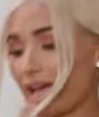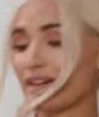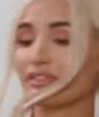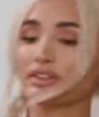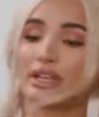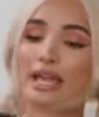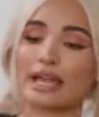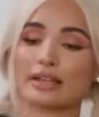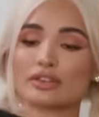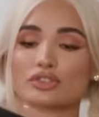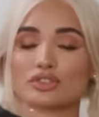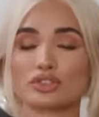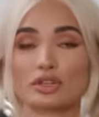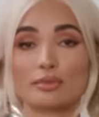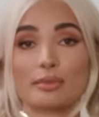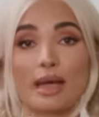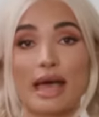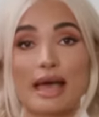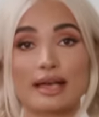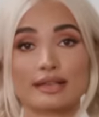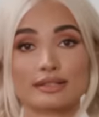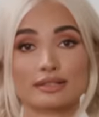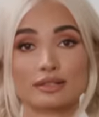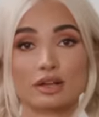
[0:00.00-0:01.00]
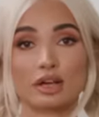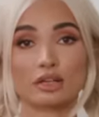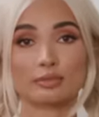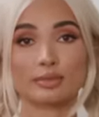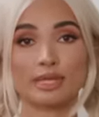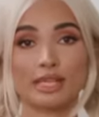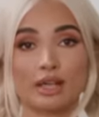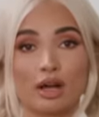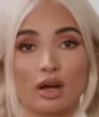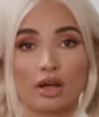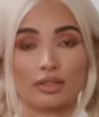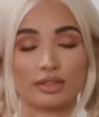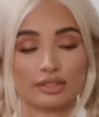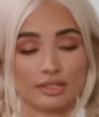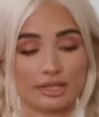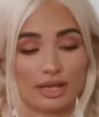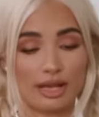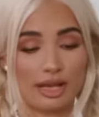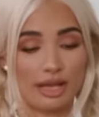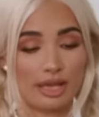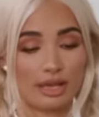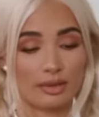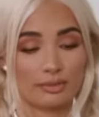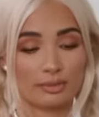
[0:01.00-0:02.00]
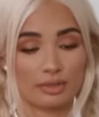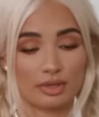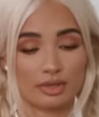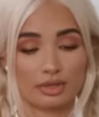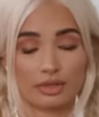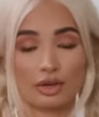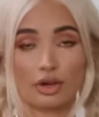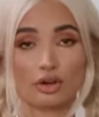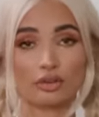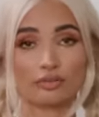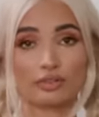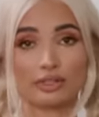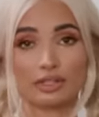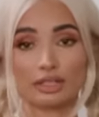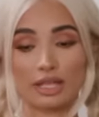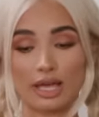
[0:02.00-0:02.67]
have an extra mask on me all the time, COVID